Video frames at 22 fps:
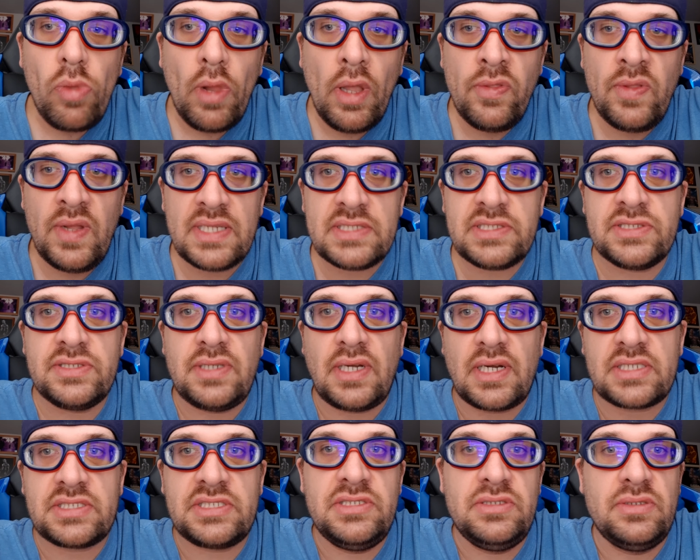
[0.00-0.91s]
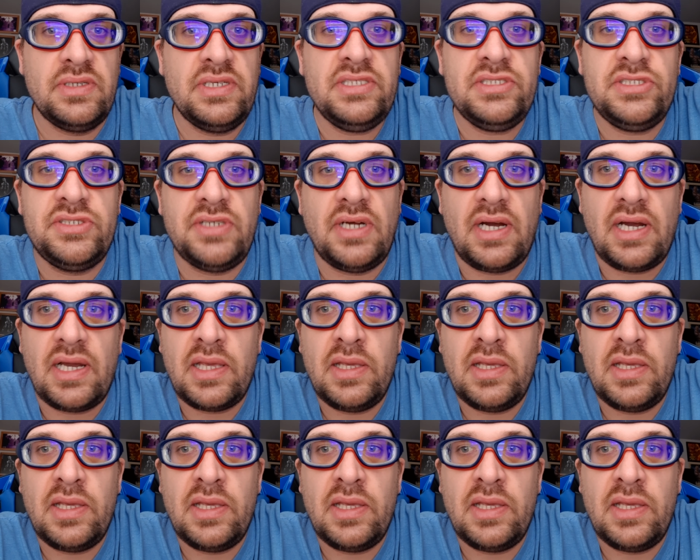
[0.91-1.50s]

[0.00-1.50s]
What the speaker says: That sucks. You know, he's young.